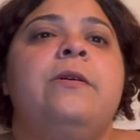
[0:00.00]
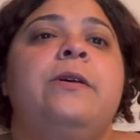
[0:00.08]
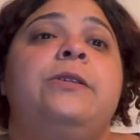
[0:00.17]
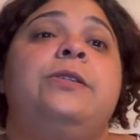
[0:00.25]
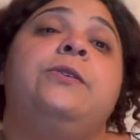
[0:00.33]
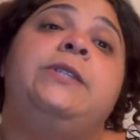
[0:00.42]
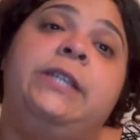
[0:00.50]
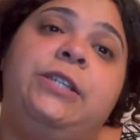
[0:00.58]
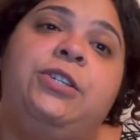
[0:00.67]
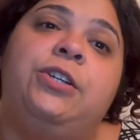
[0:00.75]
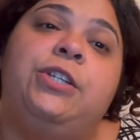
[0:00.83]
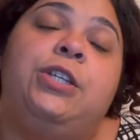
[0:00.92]
So
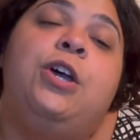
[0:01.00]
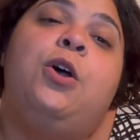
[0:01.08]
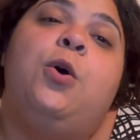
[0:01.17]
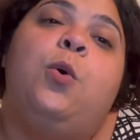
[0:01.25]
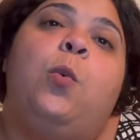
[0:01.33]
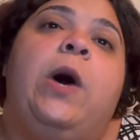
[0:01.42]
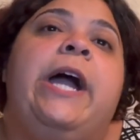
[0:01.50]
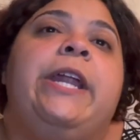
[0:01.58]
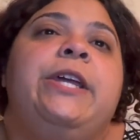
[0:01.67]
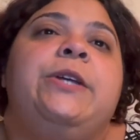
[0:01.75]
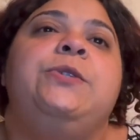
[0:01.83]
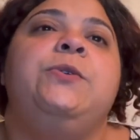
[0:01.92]
teachers, why do
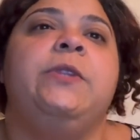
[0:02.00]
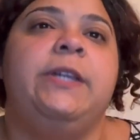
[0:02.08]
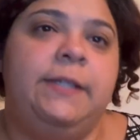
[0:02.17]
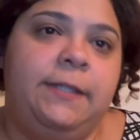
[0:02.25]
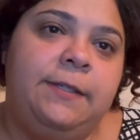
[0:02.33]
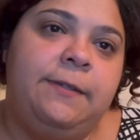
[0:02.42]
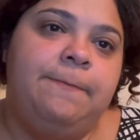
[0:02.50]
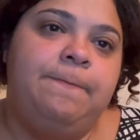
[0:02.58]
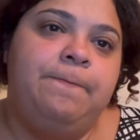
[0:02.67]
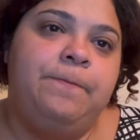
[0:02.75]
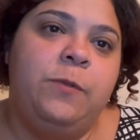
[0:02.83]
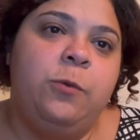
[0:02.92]
you do this?
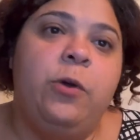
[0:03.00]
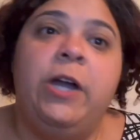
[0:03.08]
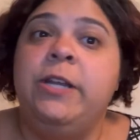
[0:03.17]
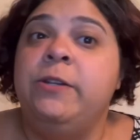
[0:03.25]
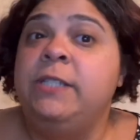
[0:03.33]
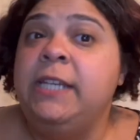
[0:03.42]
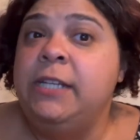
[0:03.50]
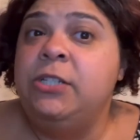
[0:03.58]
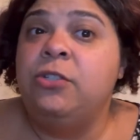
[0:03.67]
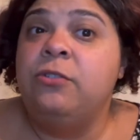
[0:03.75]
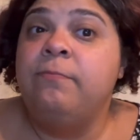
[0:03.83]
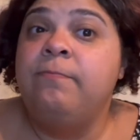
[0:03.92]
Why do you
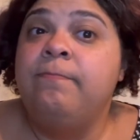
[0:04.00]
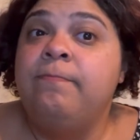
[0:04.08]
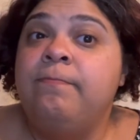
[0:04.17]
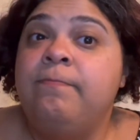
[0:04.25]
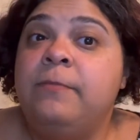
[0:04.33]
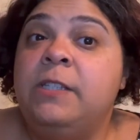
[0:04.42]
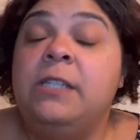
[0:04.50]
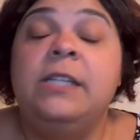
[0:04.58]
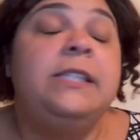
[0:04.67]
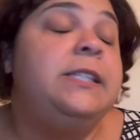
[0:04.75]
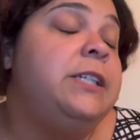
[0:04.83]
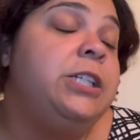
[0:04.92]
teach?
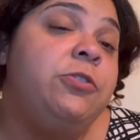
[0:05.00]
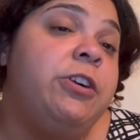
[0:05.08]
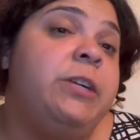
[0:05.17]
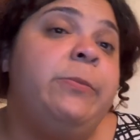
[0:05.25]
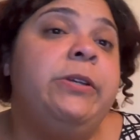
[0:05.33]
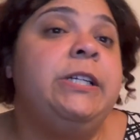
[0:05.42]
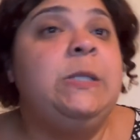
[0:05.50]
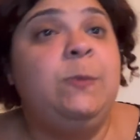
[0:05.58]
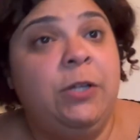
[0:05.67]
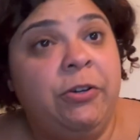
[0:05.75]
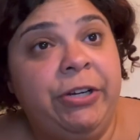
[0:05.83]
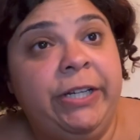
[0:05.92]
It's an incredible
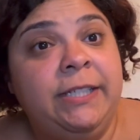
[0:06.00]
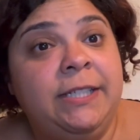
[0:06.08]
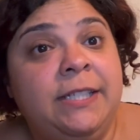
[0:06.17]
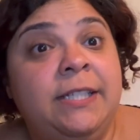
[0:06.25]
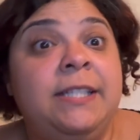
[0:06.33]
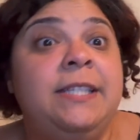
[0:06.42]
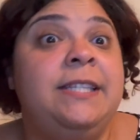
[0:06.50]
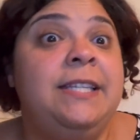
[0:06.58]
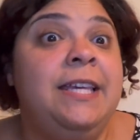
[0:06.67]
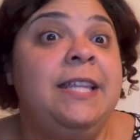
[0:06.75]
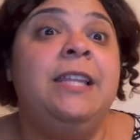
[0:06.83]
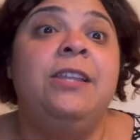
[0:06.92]
experience to
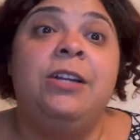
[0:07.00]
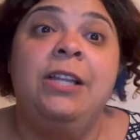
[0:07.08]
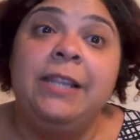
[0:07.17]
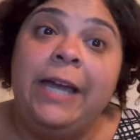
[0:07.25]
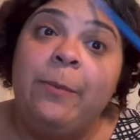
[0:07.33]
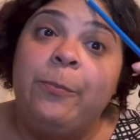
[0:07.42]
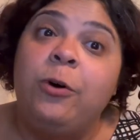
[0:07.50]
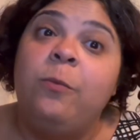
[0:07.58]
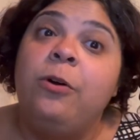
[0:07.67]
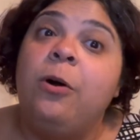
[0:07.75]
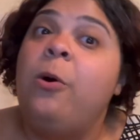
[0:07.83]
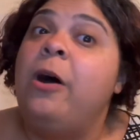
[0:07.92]
see the little light bulb
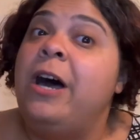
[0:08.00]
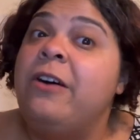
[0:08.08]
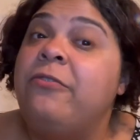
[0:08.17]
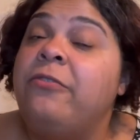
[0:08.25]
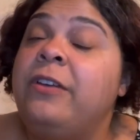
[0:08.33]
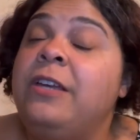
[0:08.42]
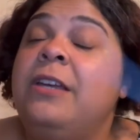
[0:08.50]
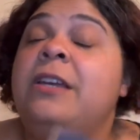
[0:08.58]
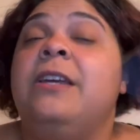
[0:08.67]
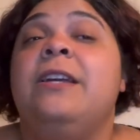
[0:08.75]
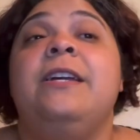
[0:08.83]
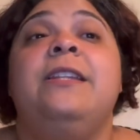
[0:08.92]
go off
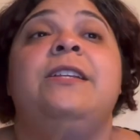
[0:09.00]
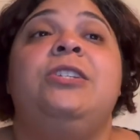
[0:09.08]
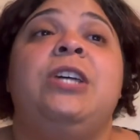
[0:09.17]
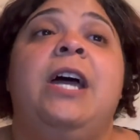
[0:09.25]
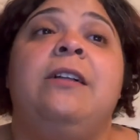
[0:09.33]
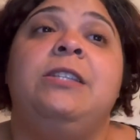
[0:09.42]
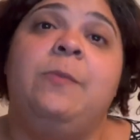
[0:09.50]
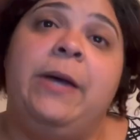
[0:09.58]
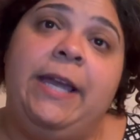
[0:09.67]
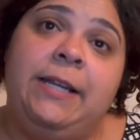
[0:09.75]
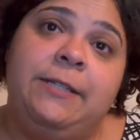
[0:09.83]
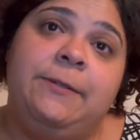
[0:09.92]
in the child's
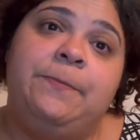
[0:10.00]
mind.